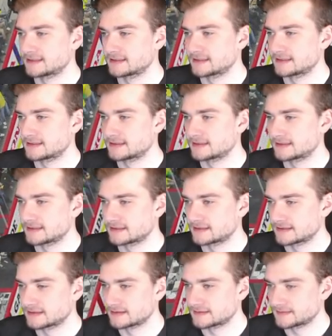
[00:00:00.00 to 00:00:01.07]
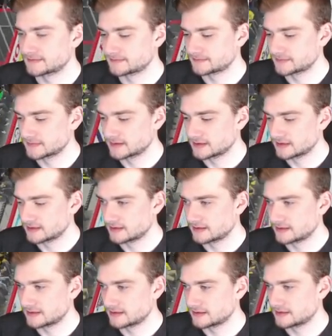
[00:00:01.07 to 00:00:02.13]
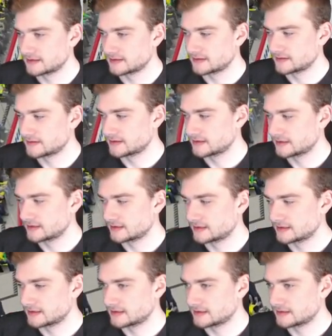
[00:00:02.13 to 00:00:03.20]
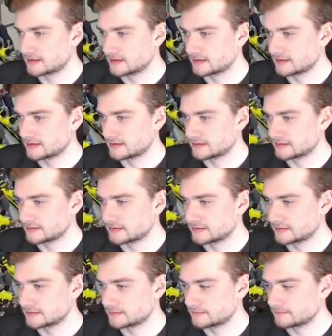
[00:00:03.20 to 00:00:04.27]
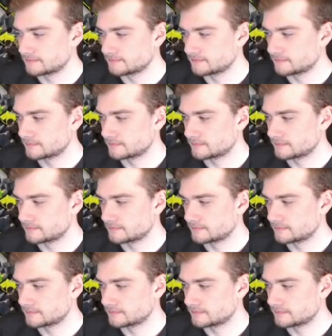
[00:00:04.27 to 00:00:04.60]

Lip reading: [no speech]